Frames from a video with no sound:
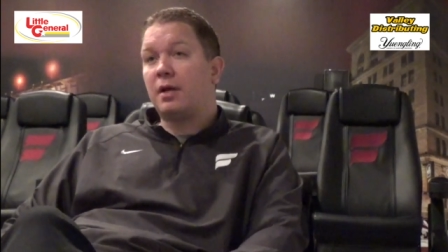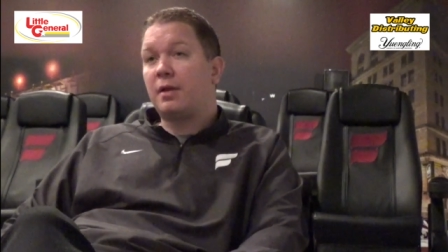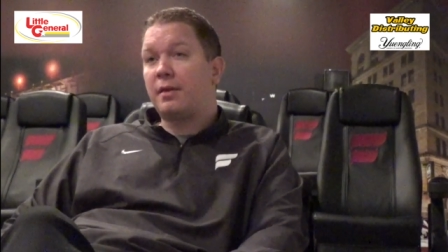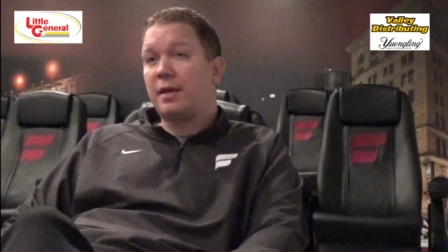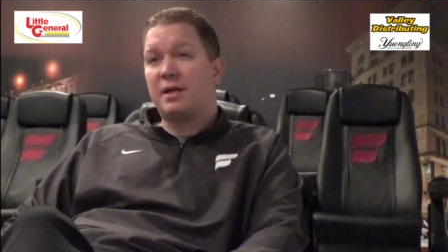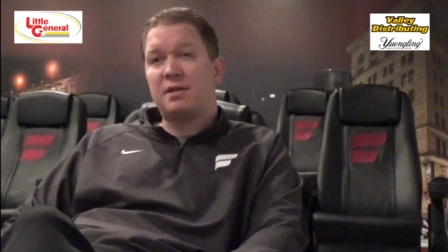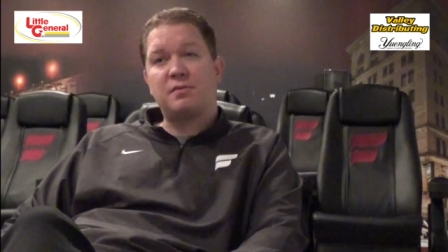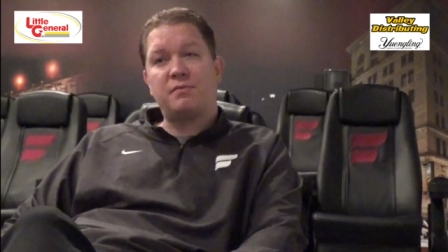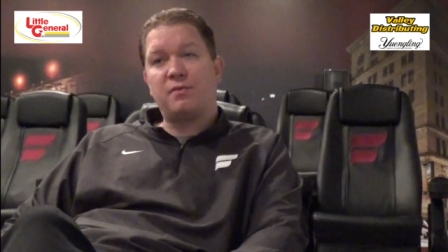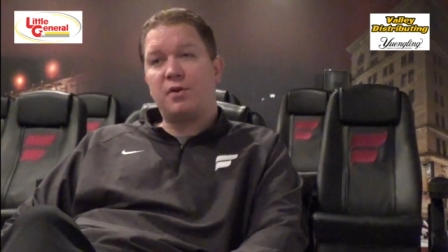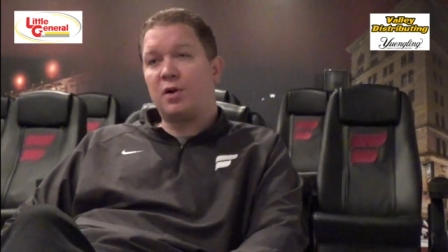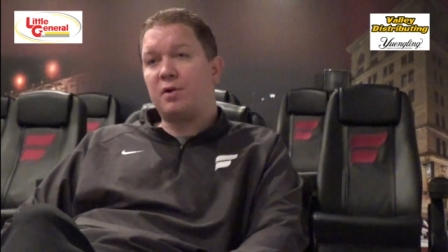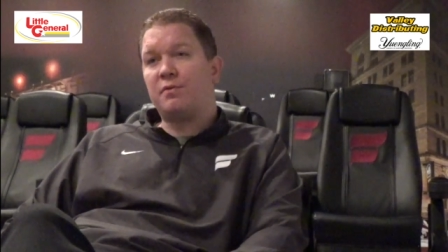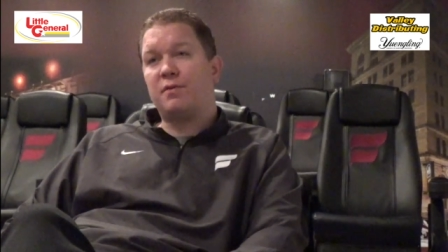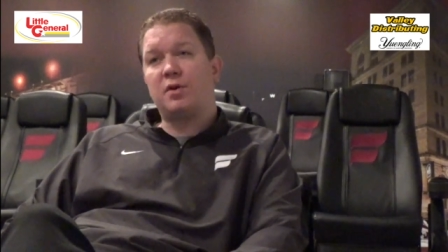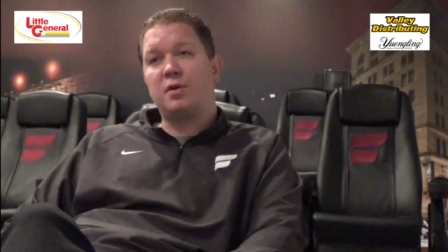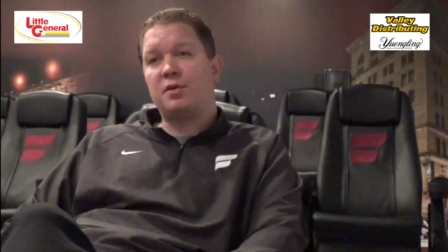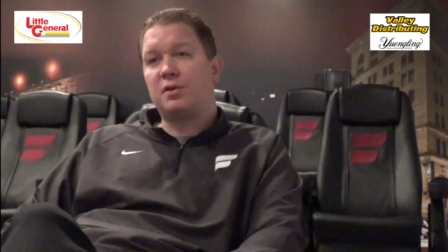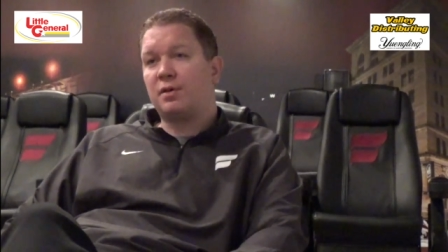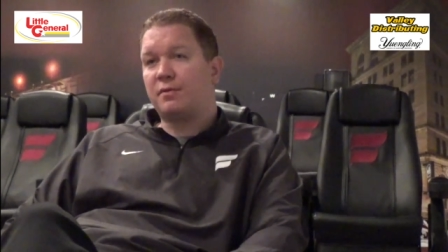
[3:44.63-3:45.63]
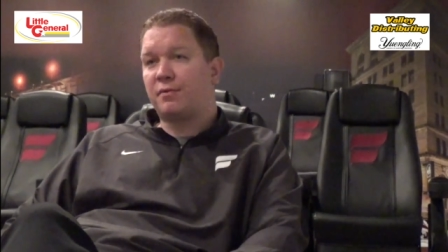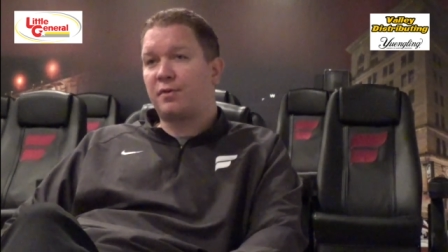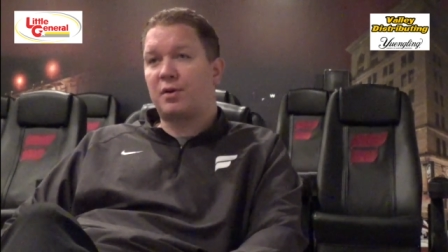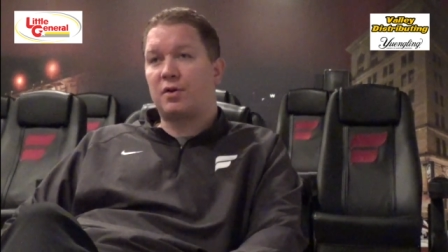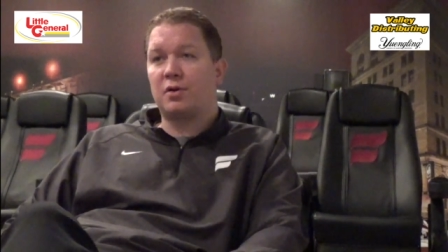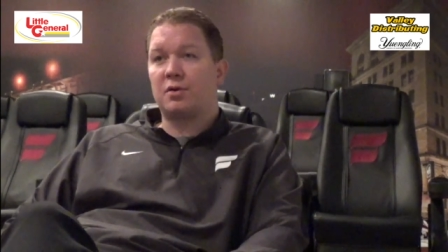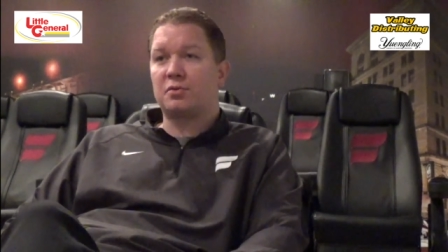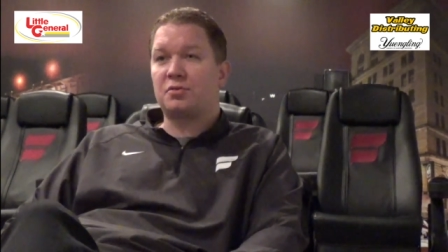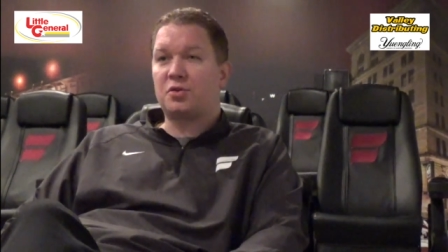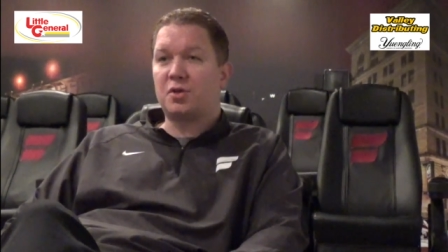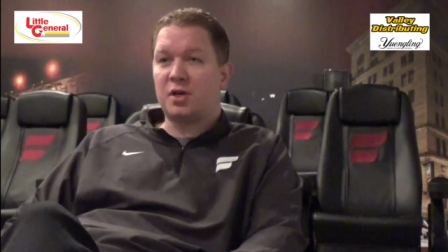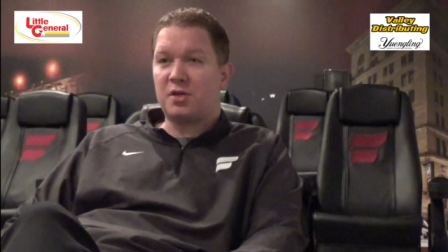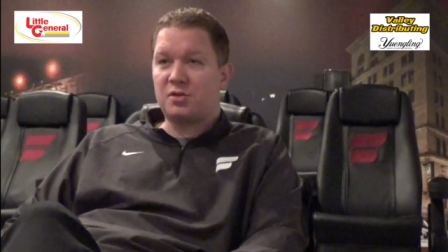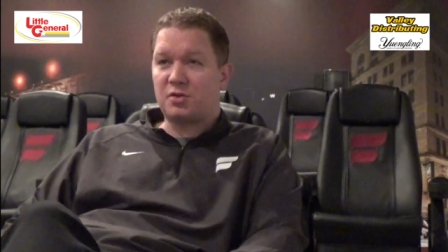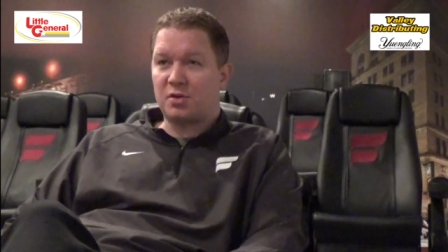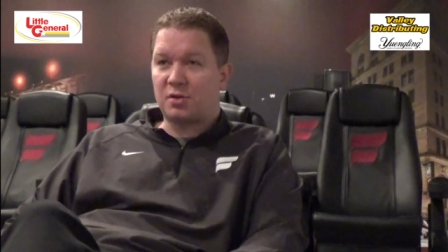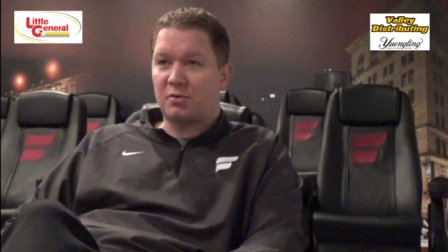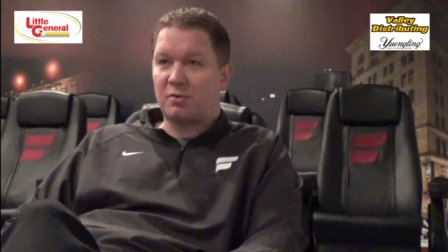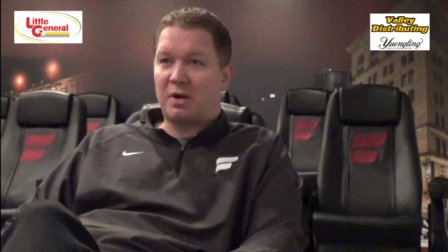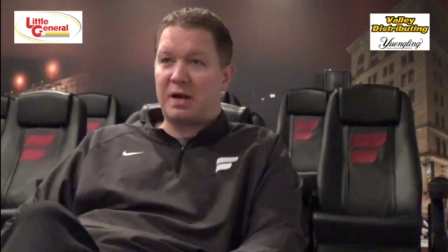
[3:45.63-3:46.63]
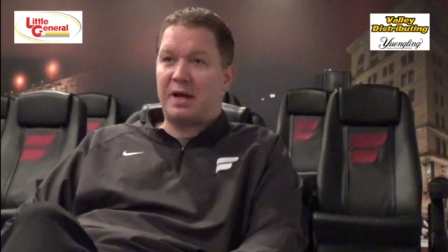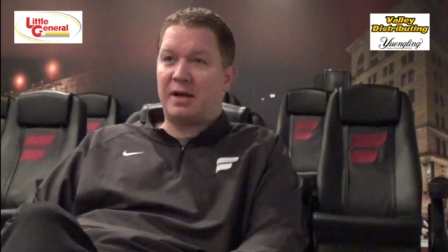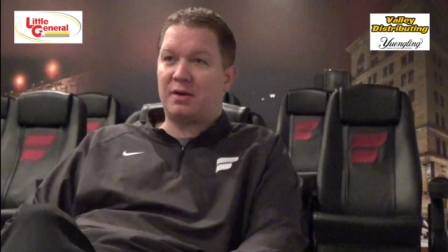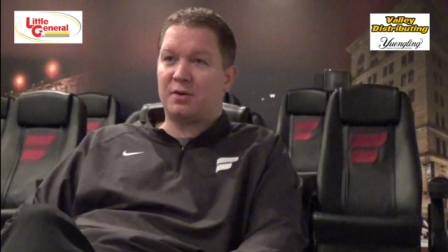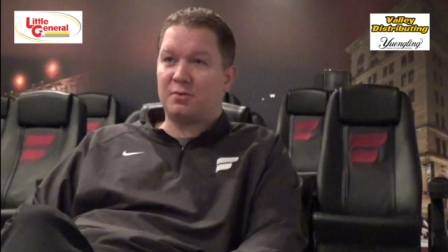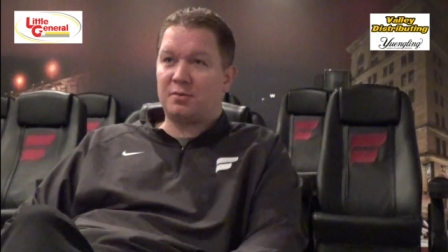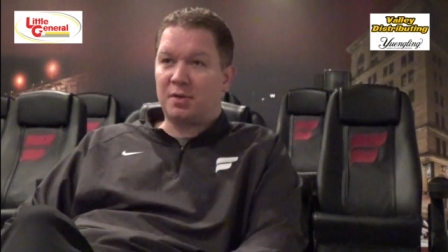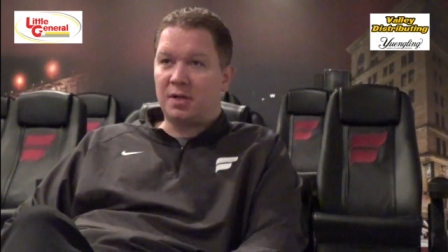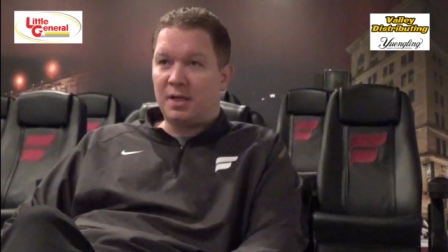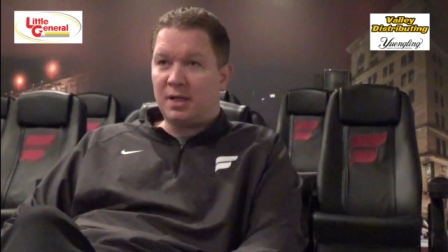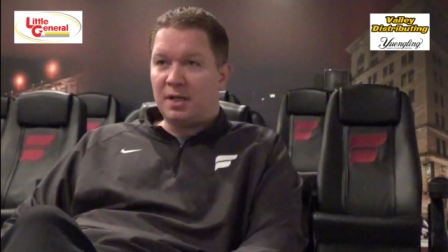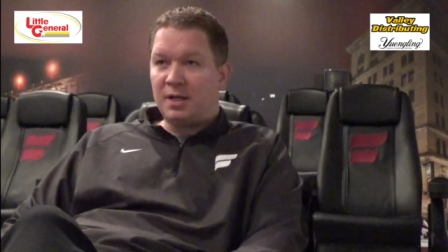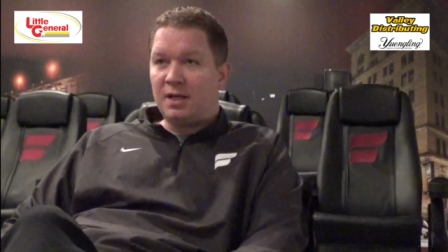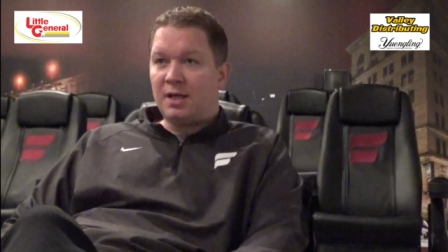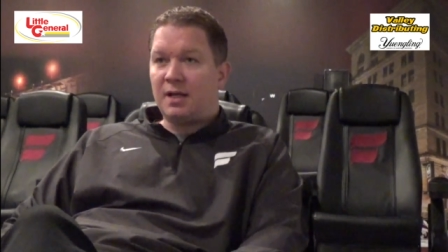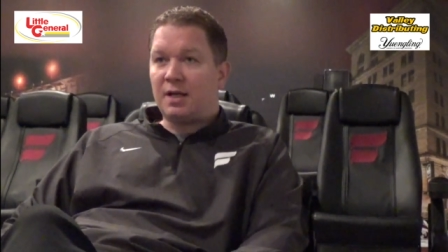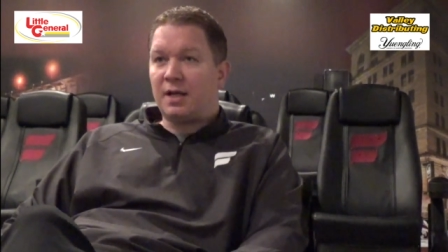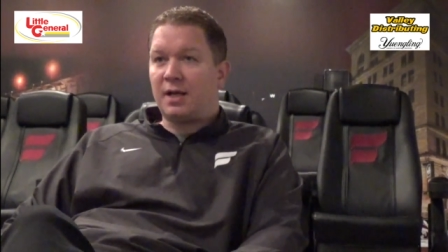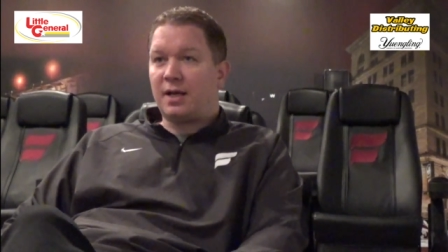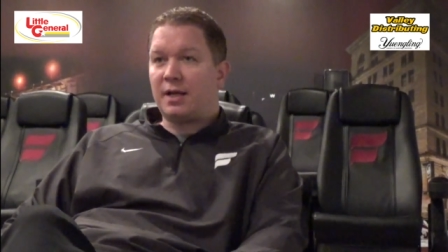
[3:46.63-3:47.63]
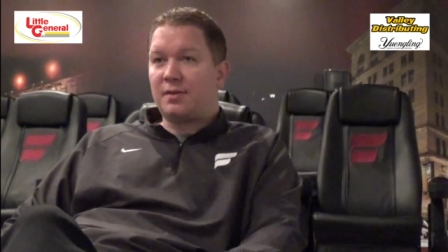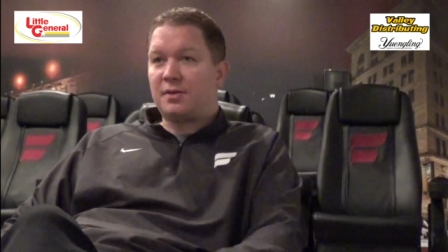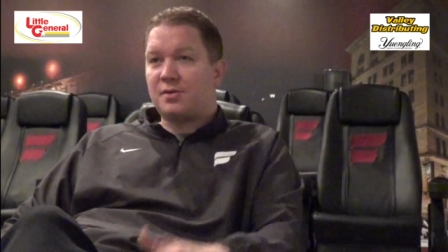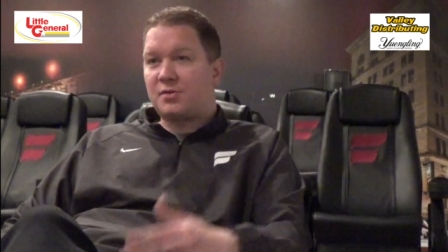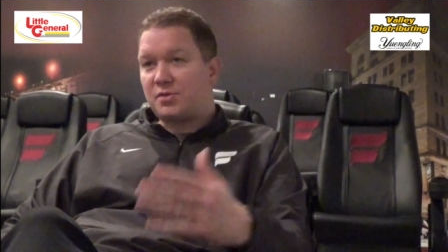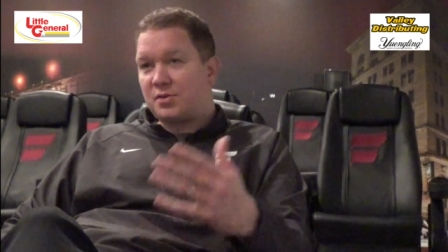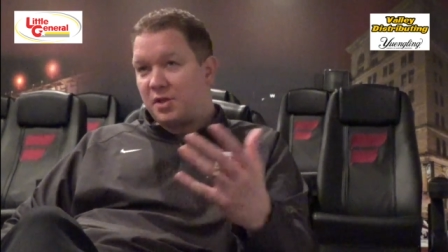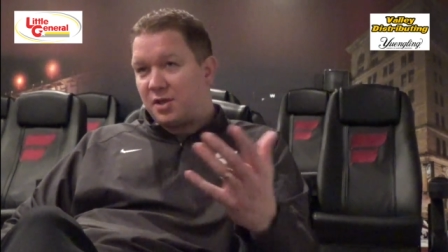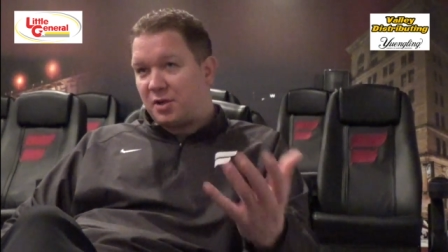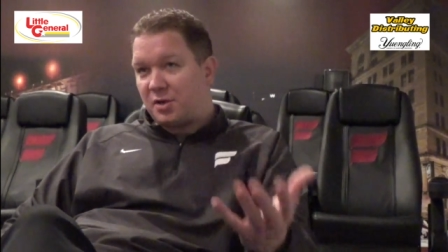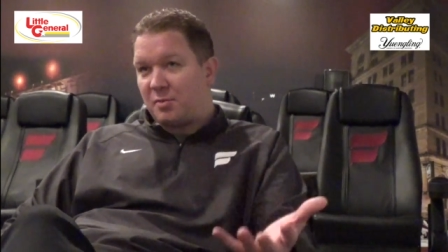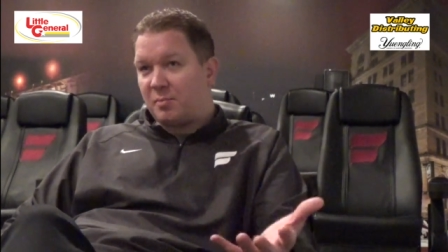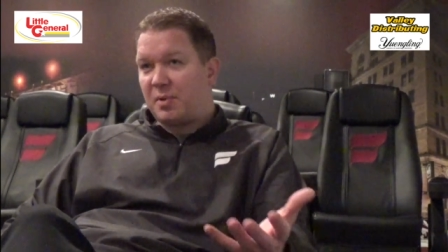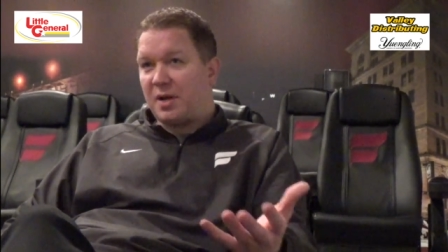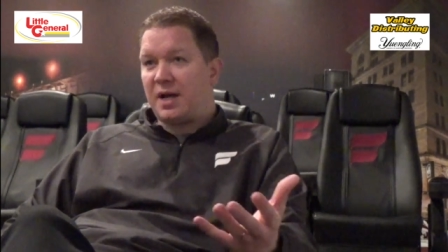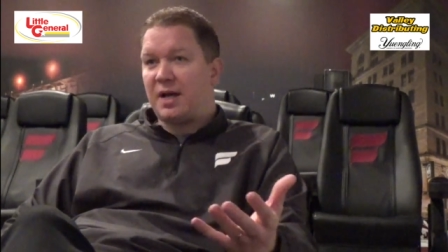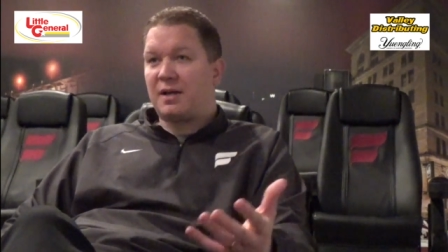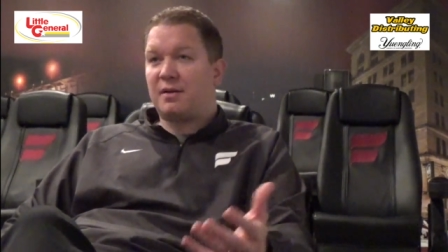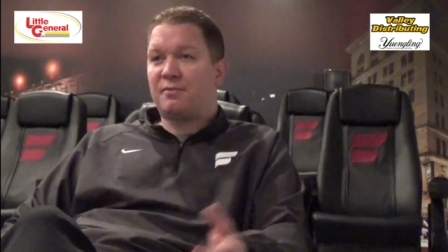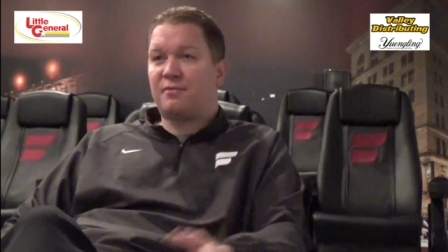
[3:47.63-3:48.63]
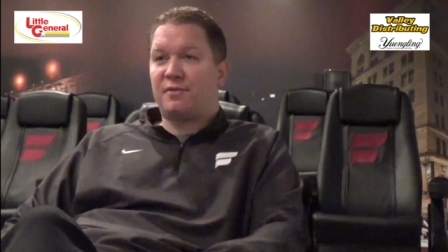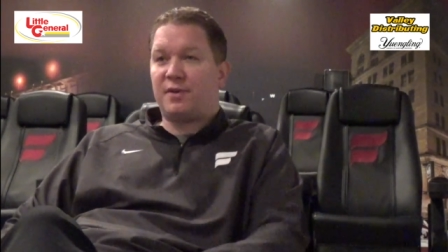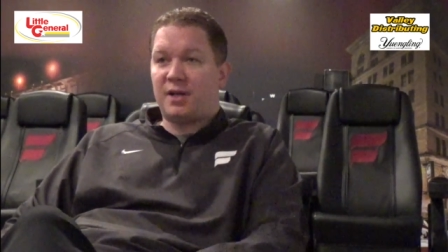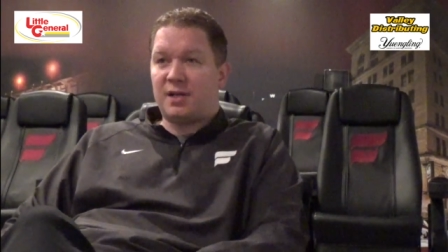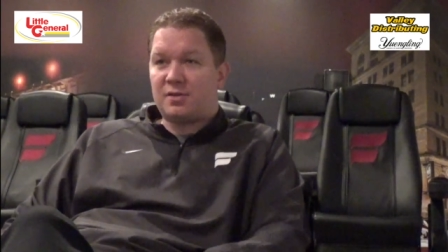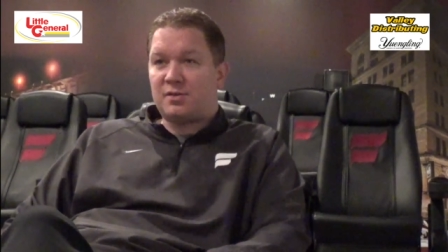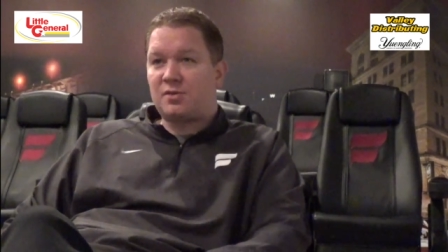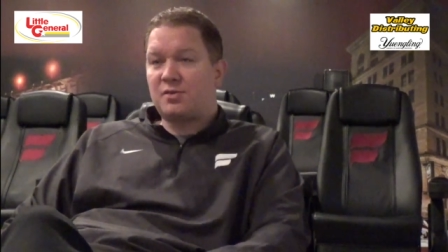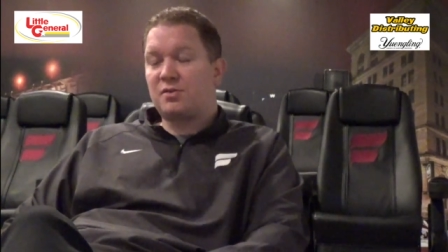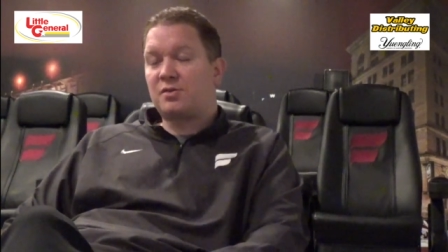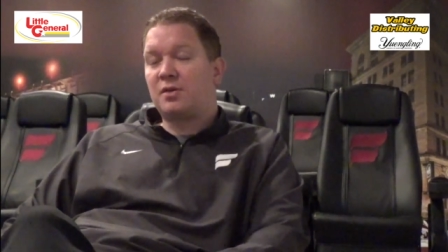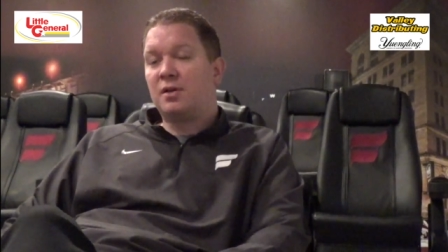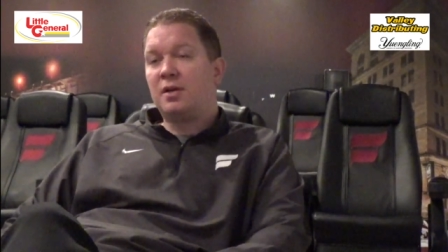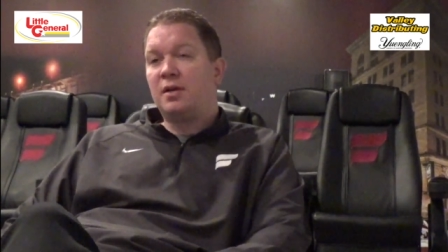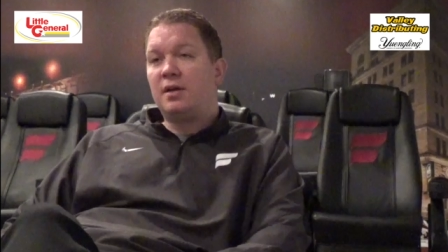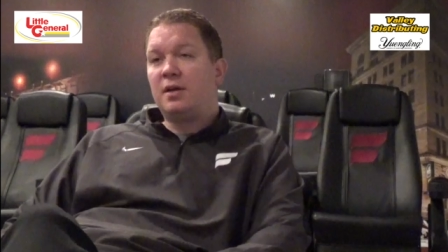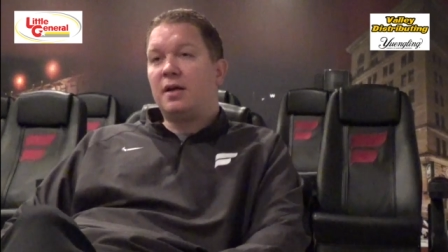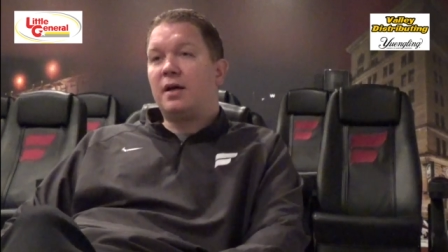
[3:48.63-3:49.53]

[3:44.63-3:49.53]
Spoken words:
That's very, very difficult, chasing around the Seeger Bonifants,